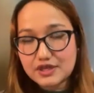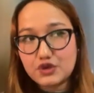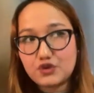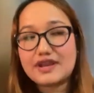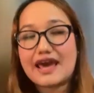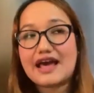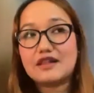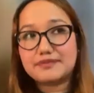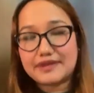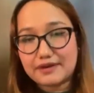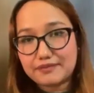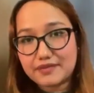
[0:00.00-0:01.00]
you can help
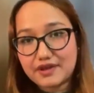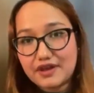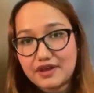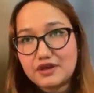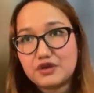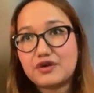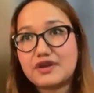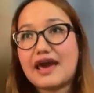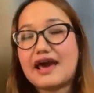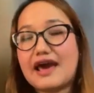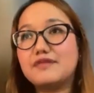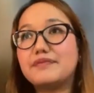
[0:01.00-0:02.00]
them you can
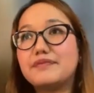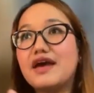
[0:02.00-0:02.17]
help